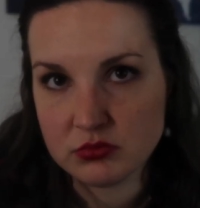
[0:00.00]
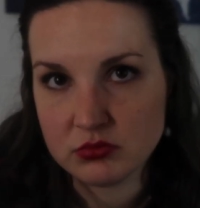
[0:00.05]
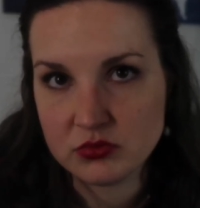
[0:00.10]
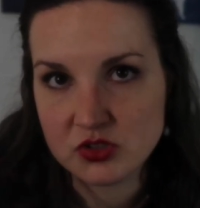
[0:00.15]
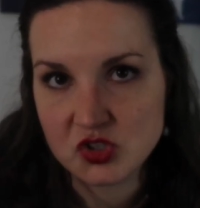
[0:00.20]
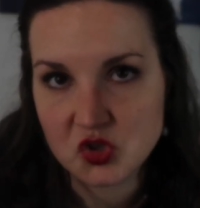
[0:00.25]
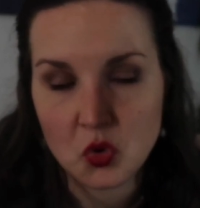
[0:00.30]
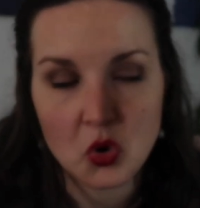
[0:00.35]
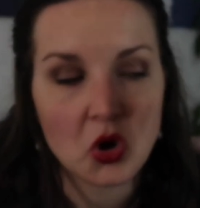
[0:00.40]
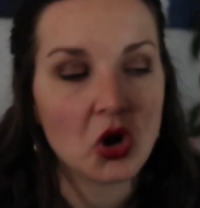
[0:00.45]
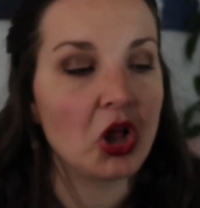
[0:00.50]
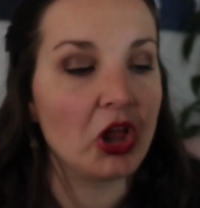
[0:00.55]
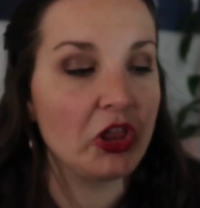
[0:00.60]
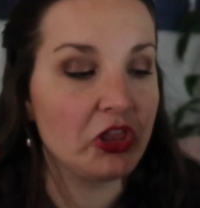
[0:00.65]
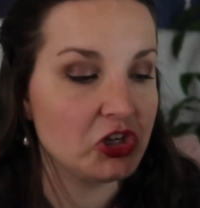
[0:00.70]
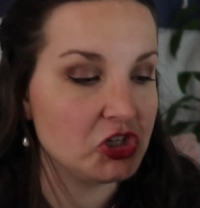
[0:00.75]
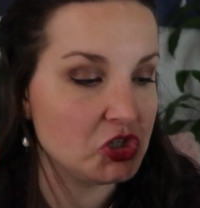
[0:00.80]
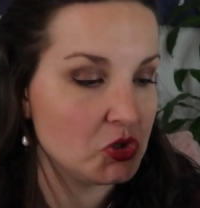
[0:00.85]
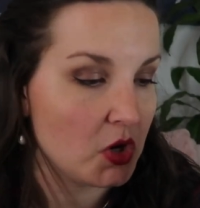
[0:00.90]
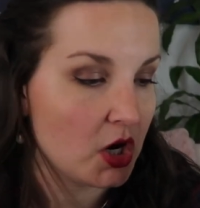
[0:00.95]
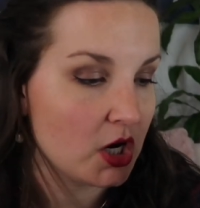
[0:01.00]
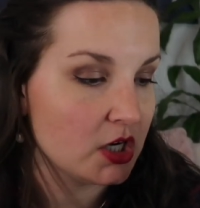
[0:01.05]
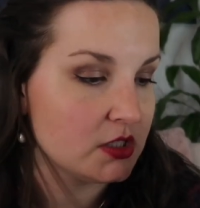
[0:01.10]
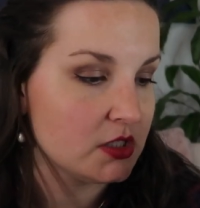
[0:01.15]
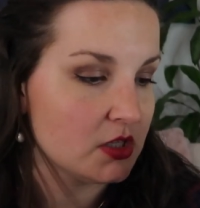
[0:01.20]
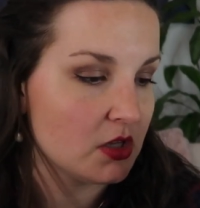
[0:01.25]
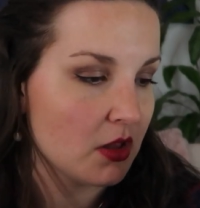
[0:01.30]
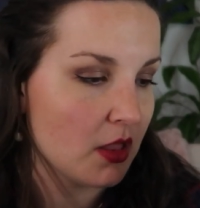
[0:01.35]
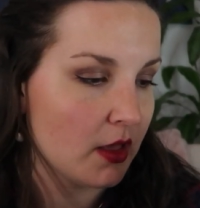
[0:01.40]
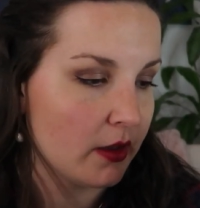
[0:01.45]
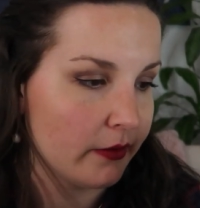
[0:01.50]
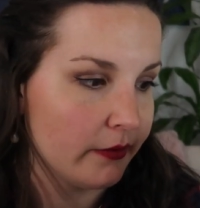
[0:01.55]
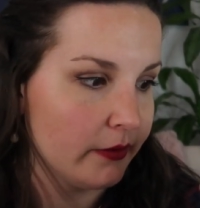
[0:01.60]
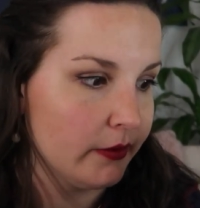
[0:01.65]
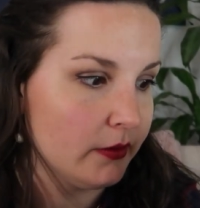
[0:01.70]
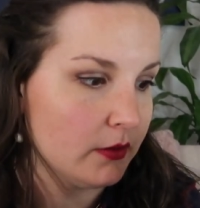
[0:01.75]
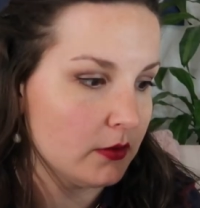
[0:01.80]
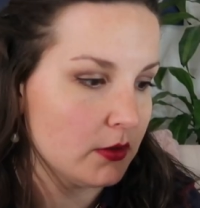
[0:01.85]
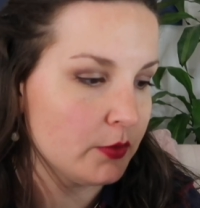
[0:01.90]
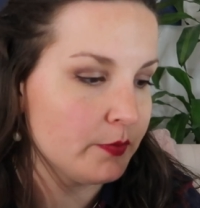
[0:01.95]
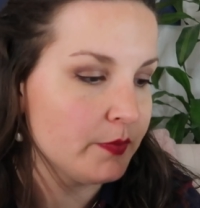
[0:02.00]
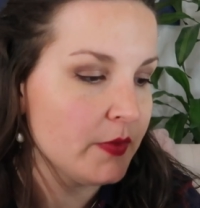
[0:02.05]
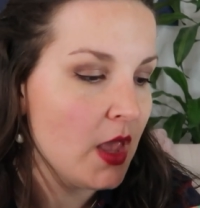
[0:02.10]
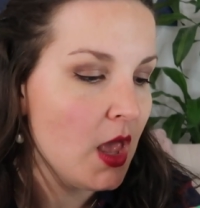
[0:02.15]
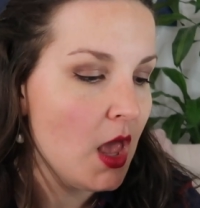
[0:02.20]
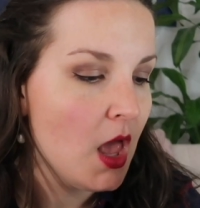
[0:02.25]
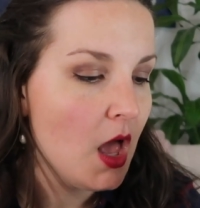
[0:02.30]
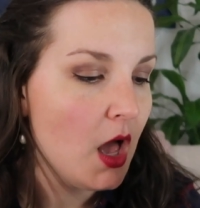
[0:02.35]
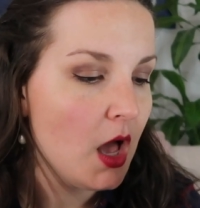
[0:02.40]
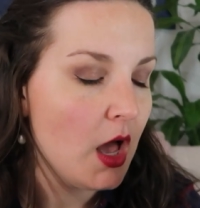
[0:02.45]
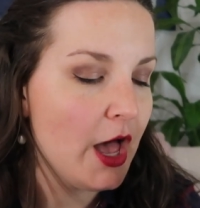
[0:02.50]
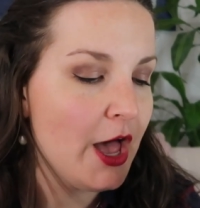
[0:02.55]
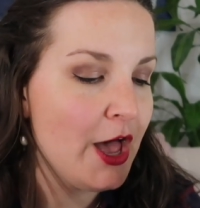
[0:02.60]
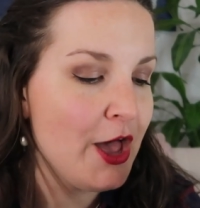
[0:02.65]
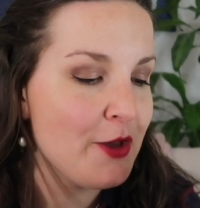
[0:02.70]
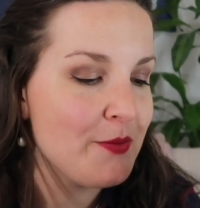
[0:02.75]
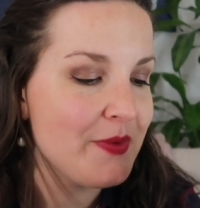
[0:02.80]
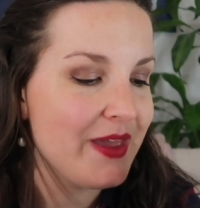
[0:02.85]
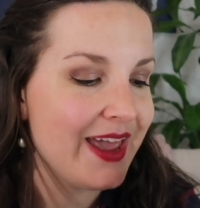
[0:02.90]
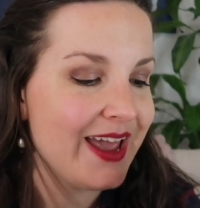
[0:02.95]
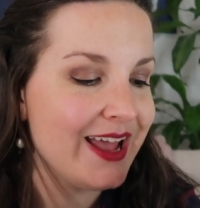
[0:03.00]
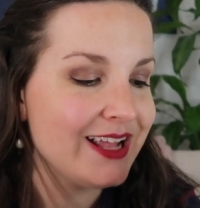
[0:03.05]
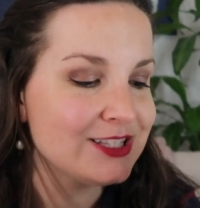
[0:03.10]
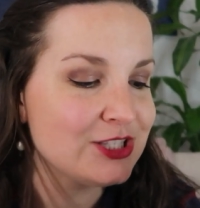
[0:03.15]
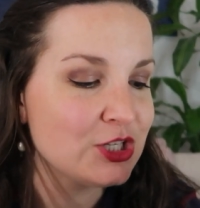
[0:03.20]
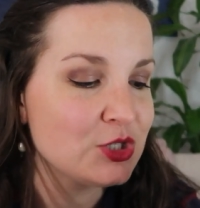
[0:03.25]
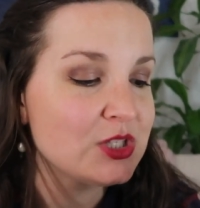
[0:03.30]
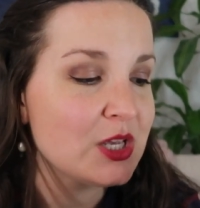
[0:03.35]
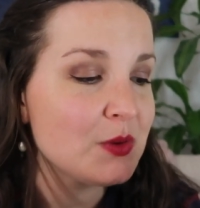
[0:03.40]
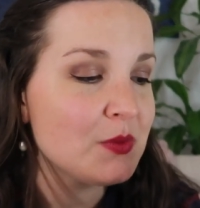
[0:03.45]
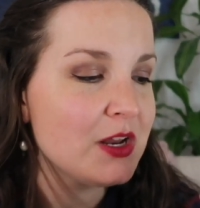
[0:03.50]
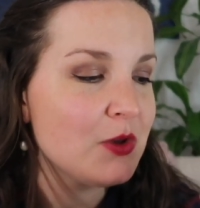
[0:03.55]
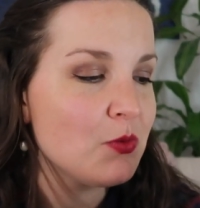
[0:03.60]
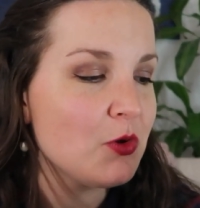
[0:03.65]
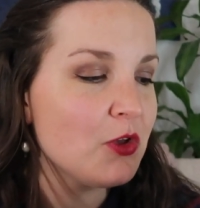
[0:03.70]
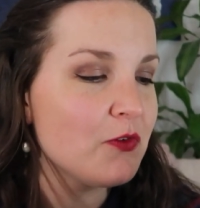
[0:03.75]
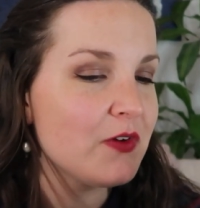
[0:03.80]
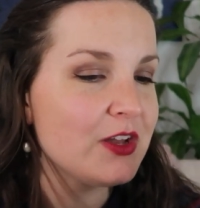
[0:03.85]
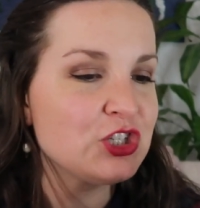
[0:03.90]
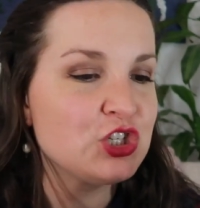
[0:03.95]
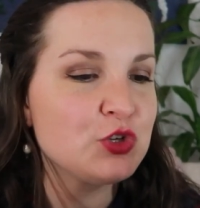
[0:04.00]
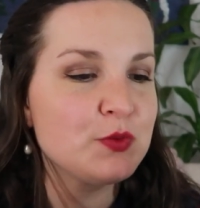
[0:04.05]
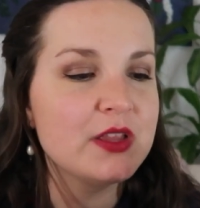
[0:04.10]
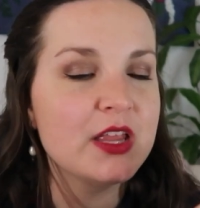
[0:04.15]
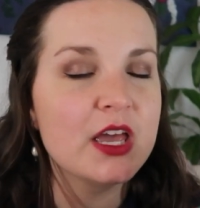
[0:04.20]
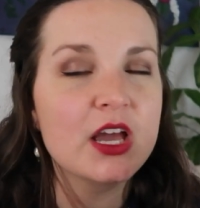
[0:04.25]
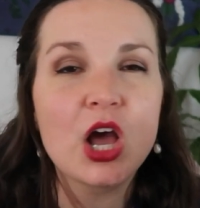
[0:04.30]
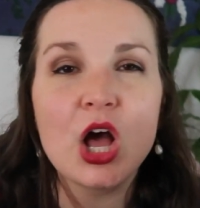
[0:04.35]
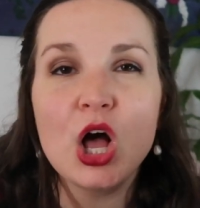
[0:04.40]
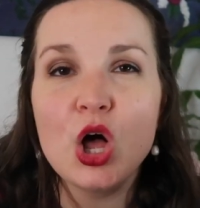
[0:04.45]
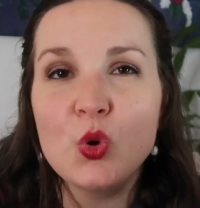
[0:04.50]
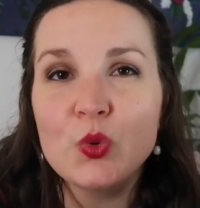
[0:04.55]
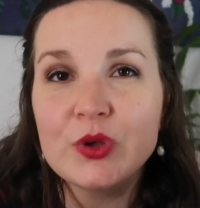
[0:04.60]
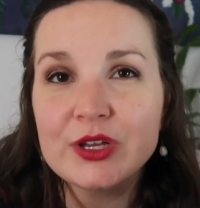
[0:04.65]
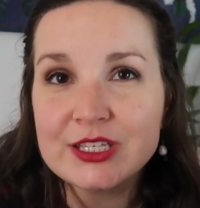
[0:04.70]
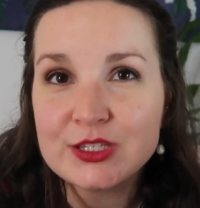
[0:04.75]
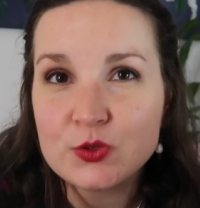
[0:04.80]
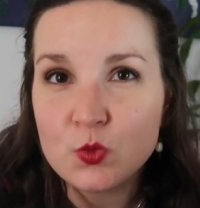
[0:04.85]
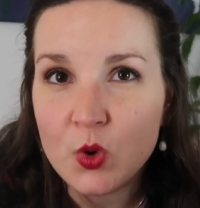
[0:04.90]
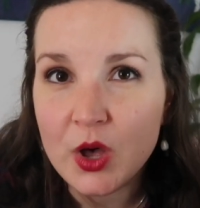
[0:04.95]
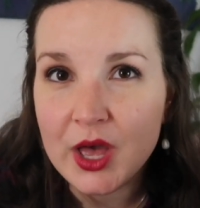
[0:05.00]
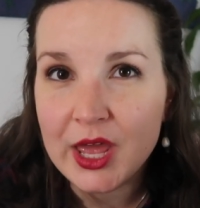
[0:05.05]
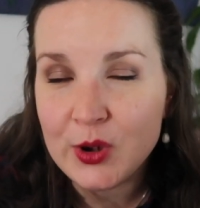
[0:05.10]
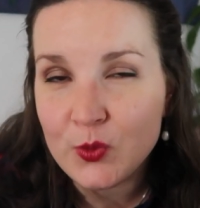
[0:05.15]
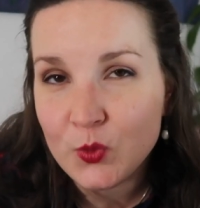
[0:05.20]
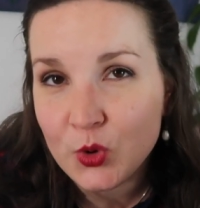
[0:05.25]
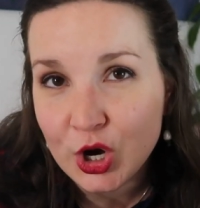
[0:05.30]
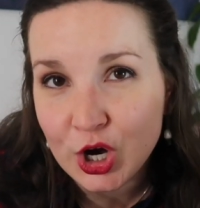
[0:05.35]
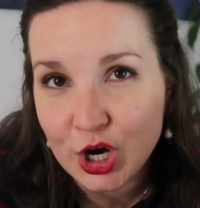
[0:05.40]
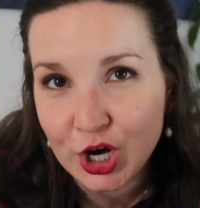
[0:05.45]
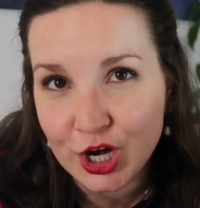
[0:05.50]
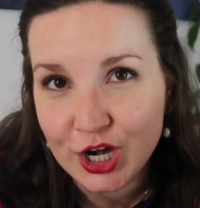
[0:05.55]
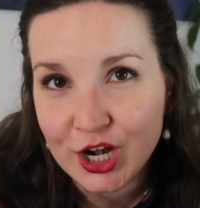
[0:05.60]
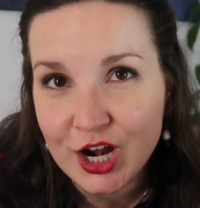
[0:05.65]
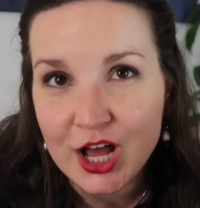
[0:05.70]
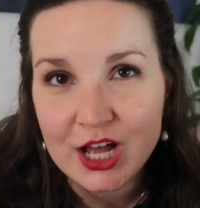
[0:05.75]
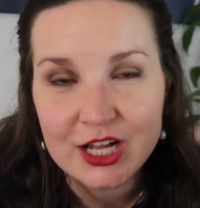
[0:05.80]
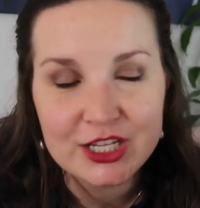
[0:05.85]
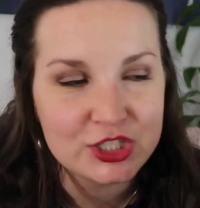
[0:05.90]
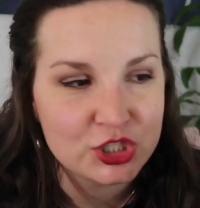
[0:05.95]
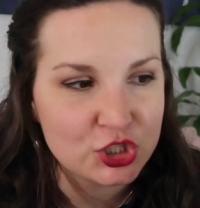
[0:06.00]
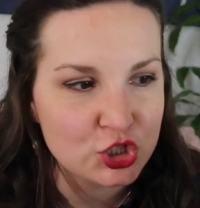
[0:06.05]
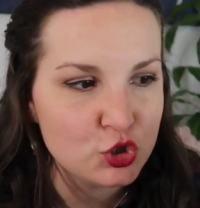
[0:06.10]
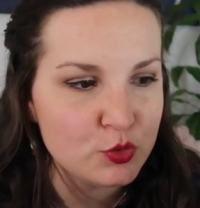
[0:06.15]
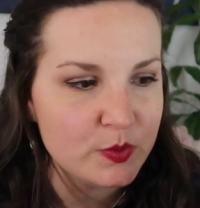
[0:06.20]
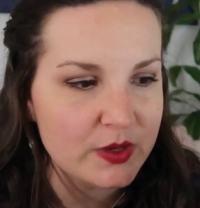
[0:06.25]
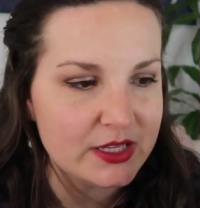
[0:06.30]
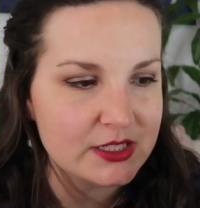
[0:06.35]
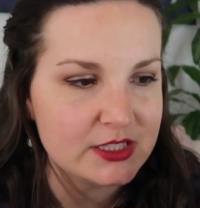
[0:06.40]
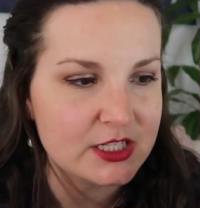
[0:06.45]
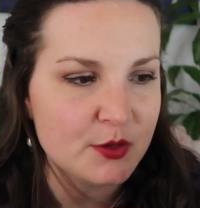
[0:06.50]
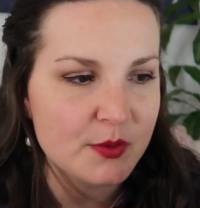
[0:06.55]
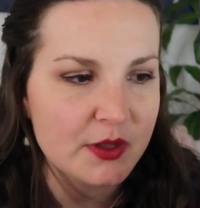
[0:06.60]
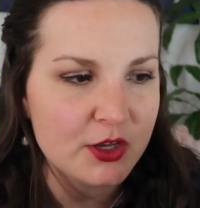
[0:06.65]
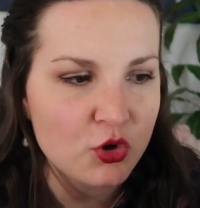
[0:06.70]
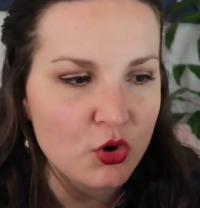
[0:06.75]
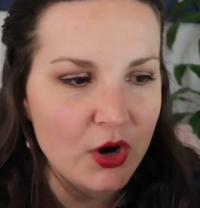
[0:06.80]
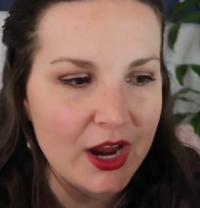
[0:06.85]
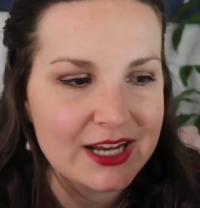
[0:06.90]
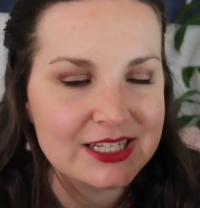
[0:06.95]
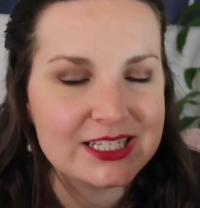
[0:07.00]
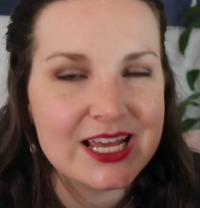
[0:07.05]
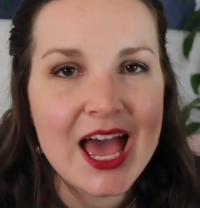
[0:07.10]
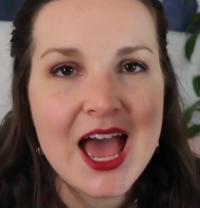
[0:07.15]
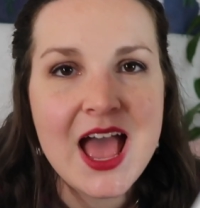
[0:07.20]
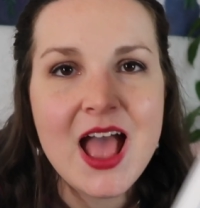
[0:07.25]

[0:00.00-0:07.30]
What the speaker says: squirrel and the 2 hearts? And they're like, I don't know. And so somebody will eventually be like, oh, well, it's 1 word on 2 beats. And I'm like, great,